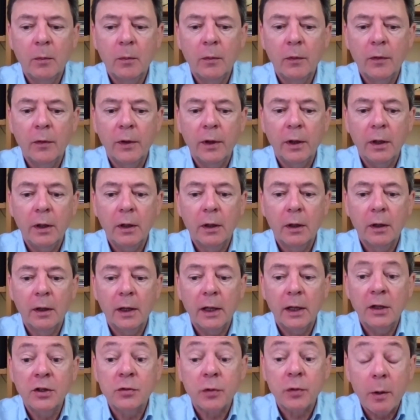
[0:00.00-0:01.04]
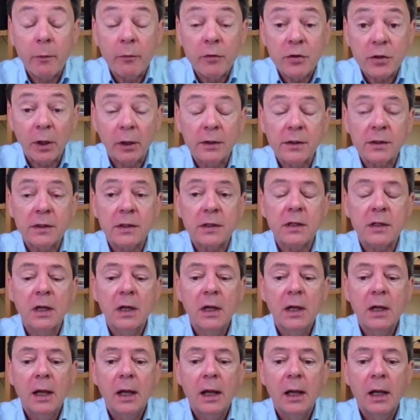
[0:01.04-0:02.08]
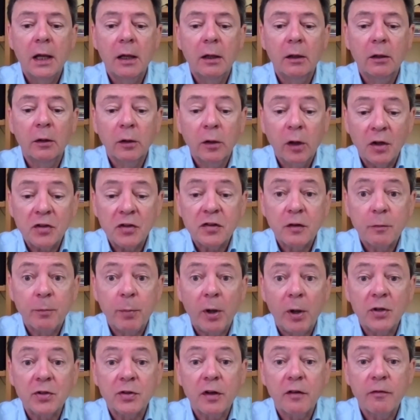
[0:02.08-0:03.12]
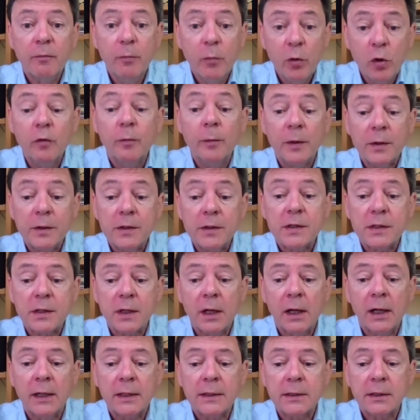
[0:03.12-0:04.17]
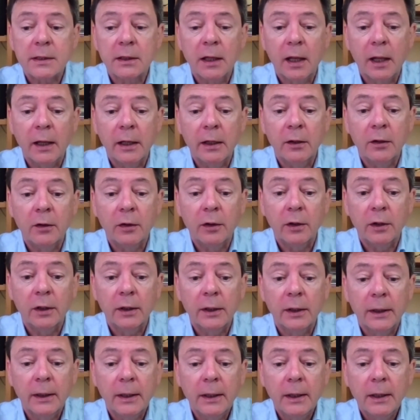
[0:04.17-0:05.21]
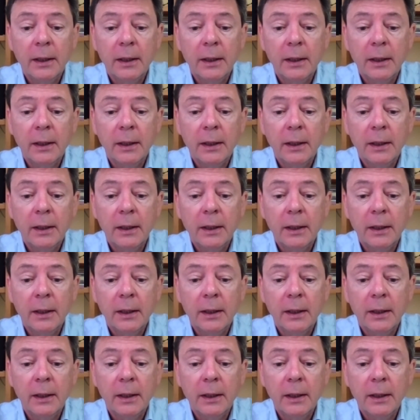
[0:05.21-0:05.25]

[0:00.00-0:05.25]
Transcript: the interim results, lots of positive movements at La India.